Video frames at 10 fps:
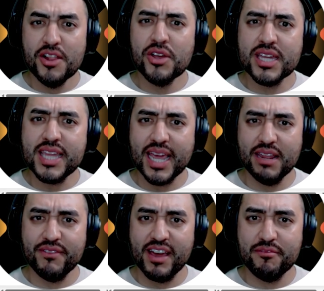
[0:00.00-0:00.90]
Look at the
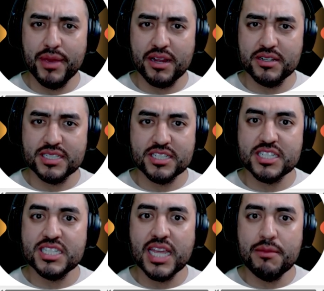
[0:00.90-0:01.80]
85 Bears
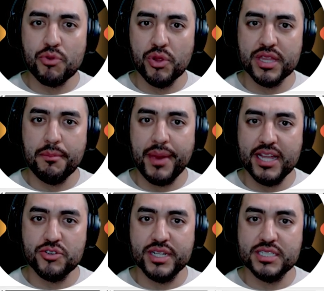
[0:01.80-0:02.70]
just steamrolling the
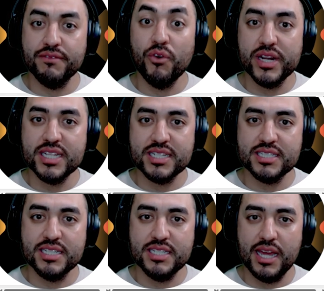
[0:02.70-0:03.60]
Patriots
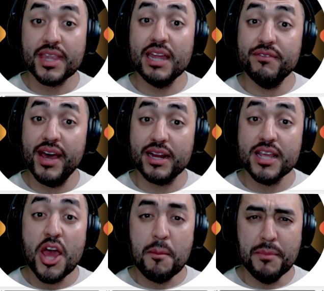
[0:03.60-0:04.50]
46-10. In fact,
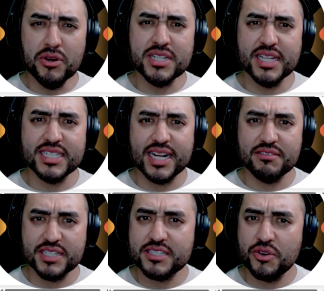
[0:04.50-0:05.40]
most of these
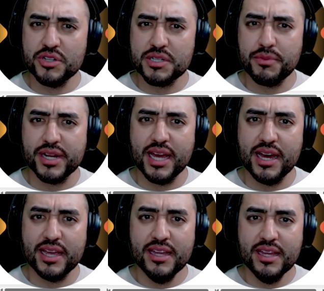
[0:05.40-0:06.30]
NFC scores are pretty
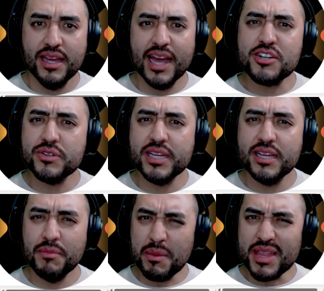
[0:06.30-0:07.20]
high. Actually,
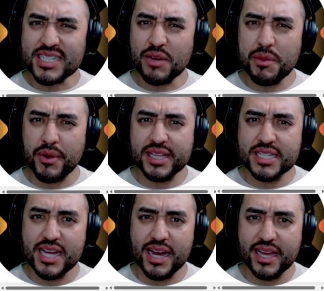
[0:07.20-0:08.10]
maybe that's how we break the
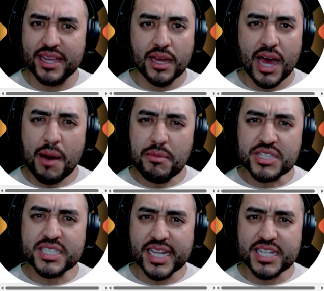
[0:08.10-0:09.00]
tie. How much
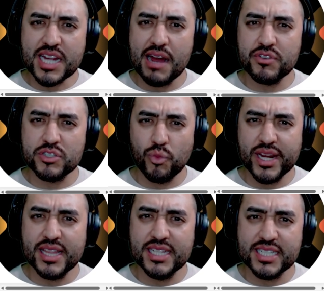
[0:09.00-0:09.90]
is each conference
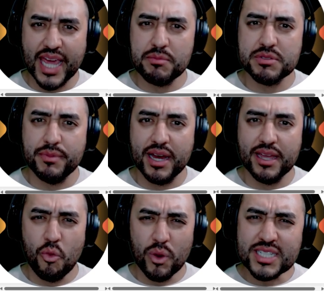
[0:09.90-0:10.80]
winning these games by?
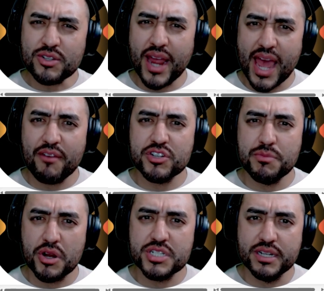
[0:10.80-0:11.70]
What's their average
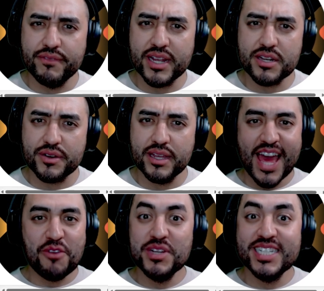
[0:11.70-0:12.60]
margin of victory?
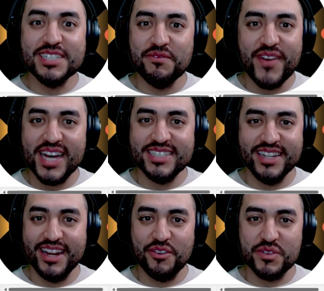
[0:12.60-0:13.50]
And we see some
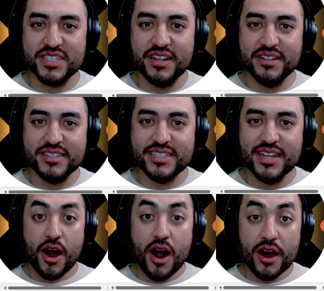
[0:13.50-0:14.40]
fascinating results.
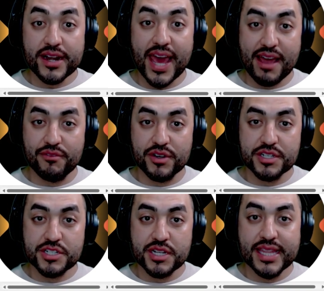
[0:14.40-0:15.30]
On
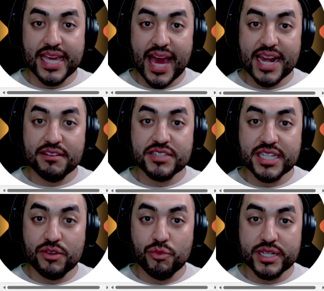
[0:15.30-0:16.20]
average, the
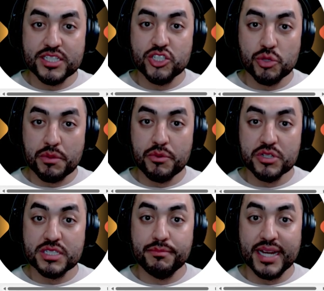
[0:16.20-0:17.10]
NFC wins Super
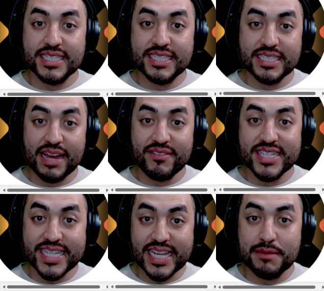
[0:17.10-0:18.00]
Bowls by
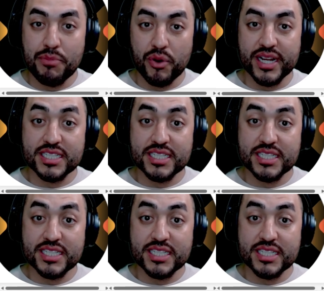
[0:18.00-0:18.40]
17 points,